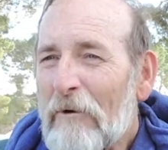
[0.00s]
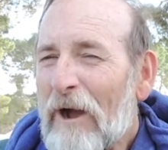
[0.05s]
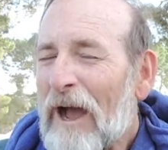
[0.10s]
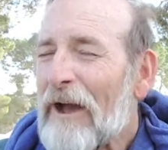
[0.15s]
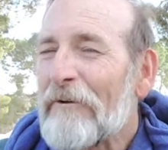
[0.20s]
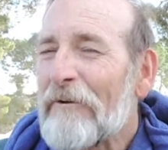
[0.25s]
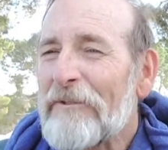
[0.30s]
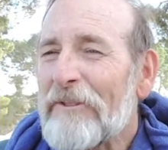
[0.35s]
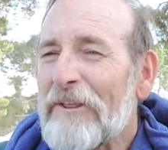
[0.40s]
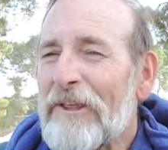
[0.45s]

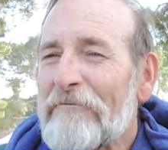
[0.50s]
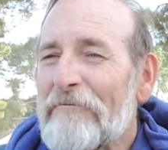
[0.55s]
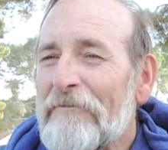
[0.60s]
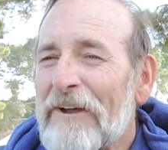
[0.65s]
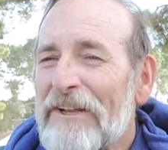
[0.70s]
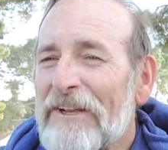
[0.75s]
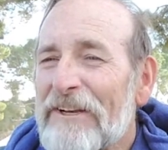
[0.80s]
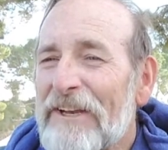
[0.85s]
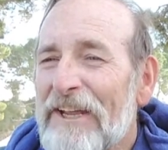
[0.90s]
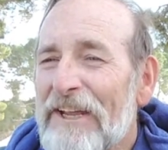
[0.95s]
how do they
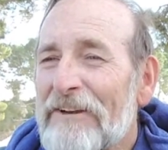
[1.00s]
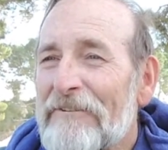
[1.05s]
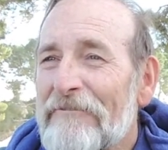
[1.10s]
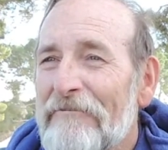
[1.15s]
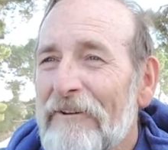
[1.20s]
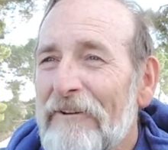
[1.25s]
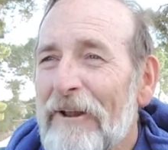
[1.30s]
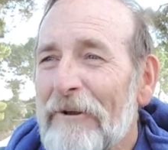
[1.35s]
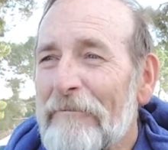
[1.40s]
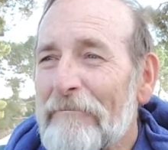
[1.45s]
fight in
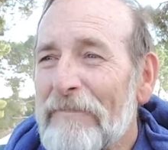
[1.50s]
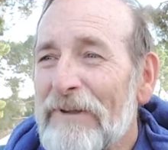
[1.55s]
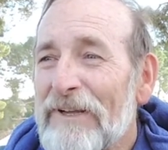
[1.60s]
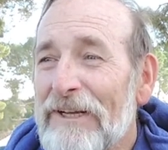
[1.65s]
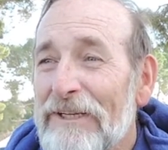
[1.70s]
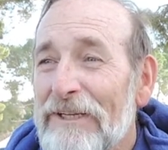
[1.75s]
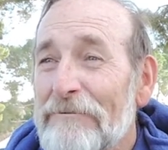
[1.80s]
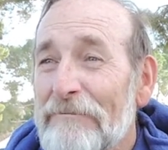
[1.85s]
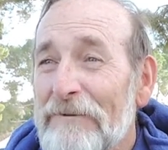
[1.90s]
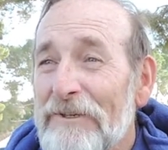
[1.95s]
Adenvelt?
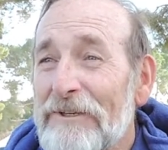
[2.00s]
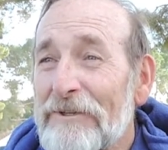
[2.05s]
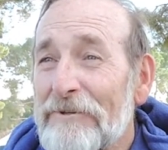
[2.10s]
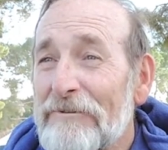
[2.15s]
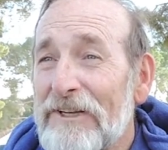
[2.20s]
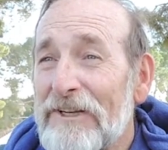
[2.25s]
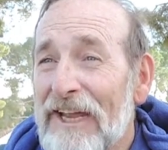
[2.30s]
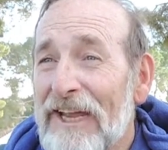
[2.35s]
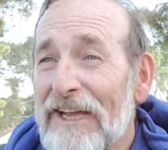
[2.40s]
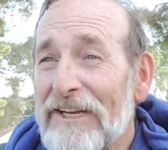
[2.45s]
Because we knew
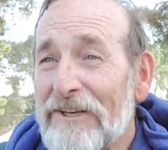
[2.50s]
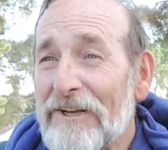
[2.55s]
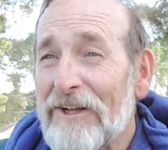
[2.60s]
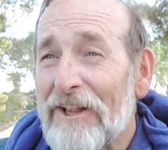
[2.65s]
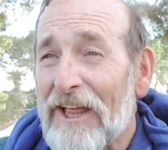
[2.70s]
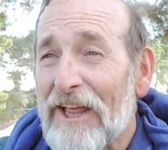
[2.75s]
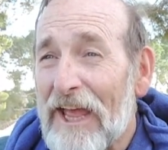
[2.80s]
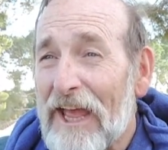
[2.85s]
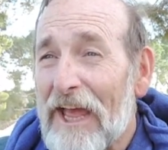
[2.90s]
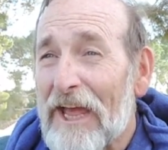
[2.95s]

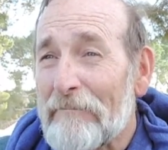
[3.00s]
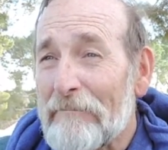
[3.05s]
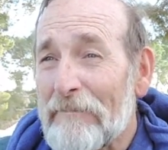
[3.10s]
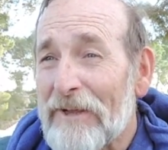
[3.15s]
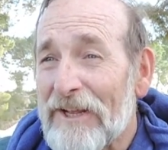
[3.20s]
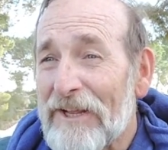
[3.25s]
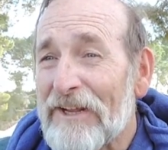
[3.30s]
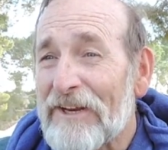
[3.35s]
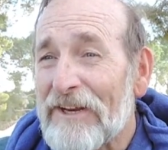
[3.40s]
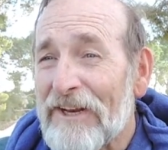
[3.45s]
Daniel had
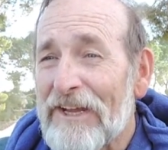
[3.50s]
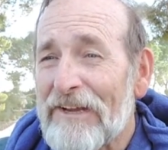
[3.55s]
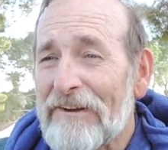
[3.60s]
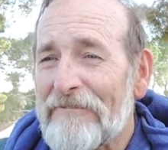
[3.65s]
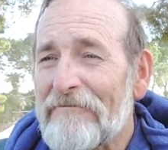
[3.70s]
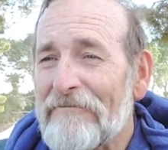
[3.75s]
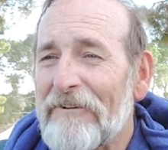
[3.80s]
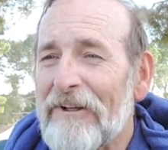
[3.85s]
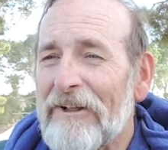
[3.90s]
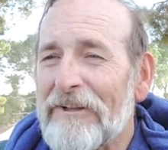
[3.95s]
been in
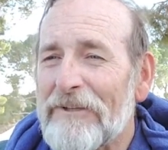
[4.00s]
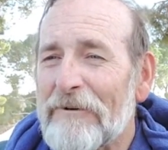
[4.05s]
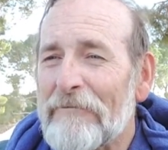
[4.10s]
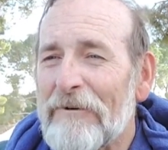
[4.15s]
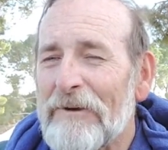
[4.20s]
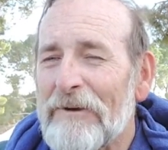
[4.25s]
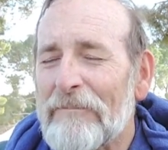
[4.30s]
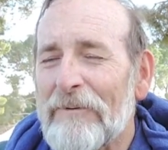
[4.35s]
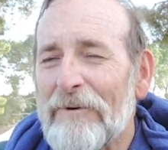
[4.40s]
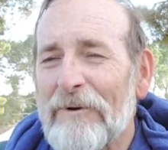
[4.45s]
Adenvelt at
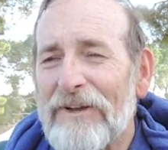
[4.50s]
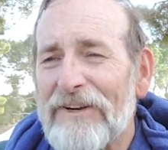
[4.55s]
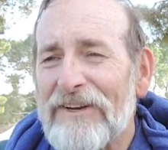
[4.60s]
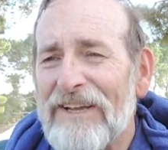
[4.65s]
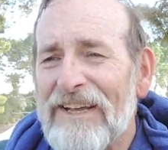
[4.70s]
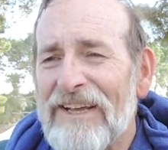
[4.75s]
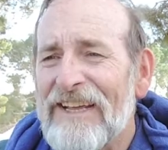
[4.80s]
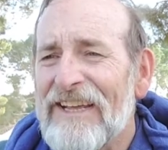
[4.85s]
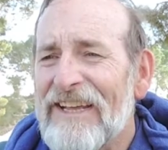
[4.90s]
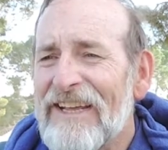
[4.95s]
one point.
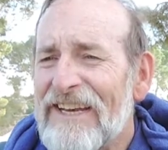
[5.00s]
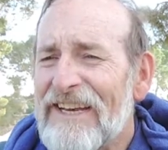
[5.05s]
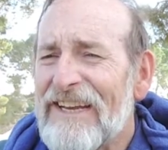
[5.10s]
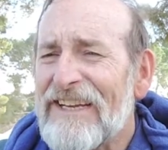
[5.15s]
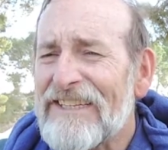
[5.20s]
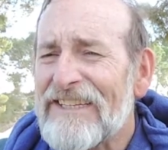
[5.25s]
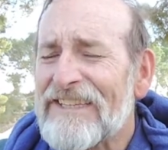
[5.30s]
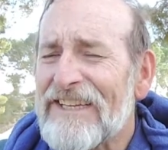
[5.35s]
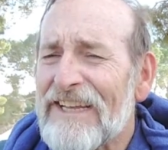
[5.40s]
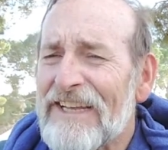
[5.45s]

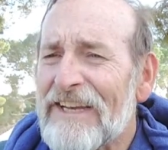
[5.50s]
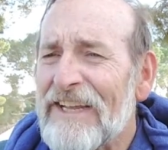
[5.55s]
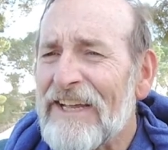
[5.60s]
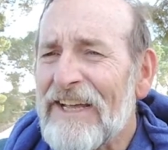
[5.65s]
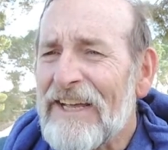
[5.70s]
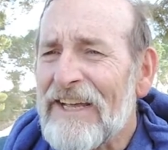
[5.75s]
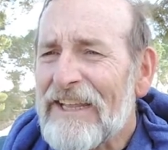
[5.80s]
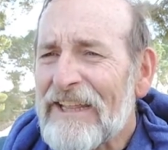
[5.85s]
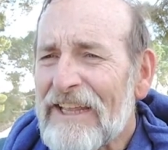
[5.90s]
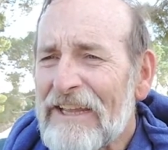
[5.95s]
He said,
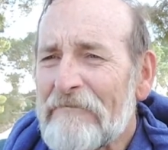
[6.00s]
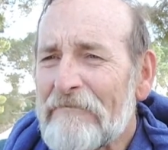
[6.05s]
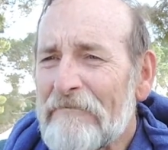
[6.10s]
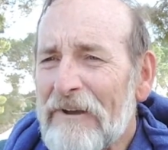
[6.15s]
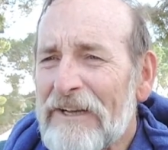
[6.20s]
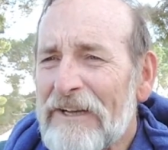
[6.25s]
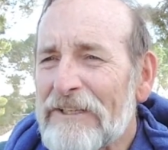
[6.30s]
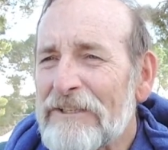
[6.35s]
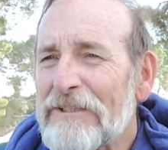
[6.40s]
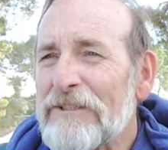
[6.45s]
they
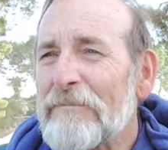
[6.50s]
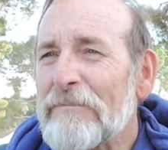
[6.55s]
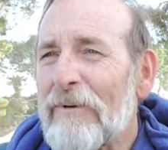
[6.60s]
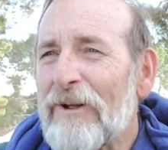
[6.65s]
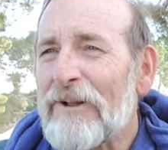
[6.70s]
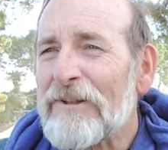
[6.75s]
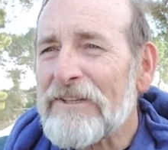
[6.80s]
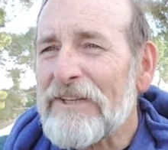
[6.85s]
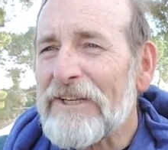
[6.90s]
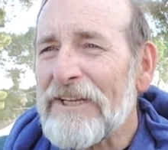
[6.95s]
fight in
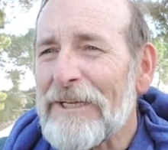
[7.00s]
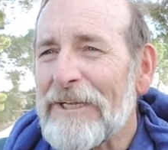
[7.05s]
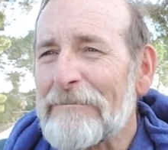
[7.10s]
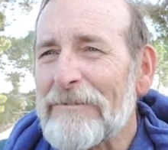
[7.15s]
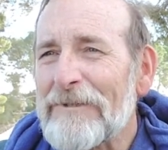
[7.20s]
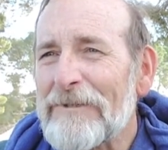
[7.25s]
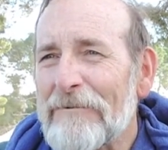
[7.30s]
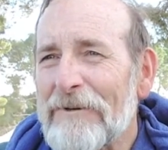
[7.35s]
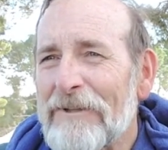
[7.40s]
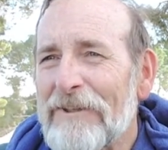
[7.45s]
small
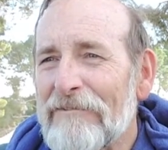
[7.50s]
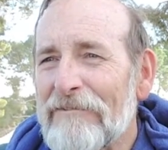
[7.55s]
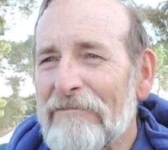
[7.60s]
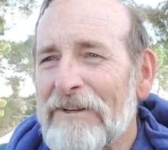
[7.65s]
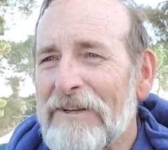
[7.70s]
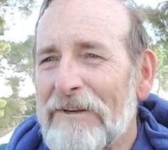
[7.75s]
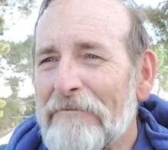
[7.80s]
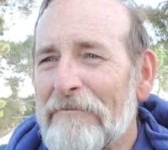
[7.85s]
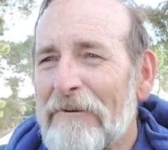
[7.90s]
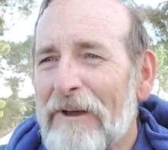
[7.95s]
teams with
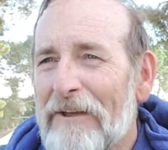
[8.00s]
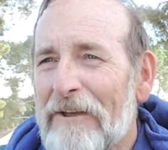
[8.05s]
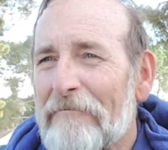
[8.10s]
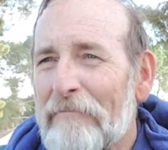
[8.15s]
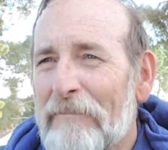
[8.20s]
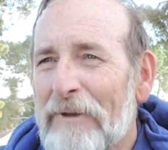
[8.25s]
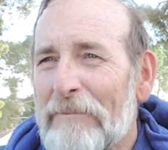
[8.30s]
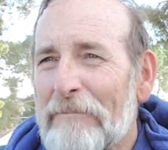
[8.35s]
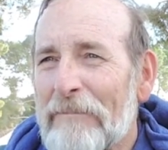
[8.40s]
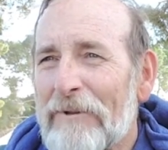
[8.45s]
3 to 5
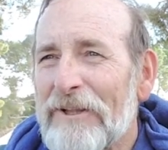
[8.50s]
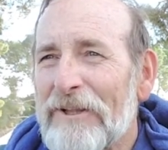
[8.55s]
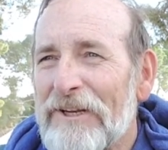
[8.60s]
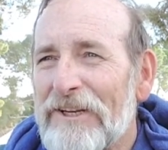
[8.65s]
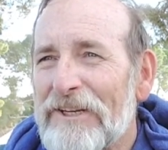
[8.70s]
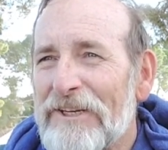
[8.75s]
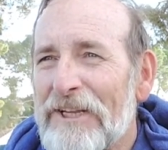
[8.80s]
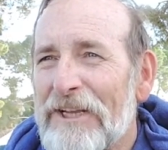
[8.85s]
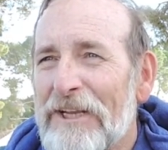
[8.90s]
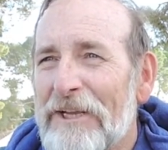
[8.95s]
people in
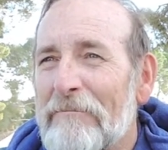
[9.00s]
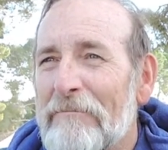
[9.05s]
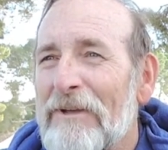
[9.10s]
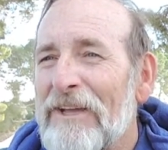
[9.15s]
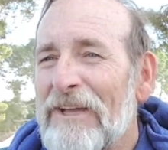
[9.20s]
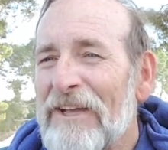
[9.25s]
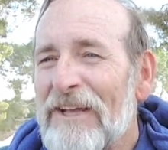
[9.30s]
a team,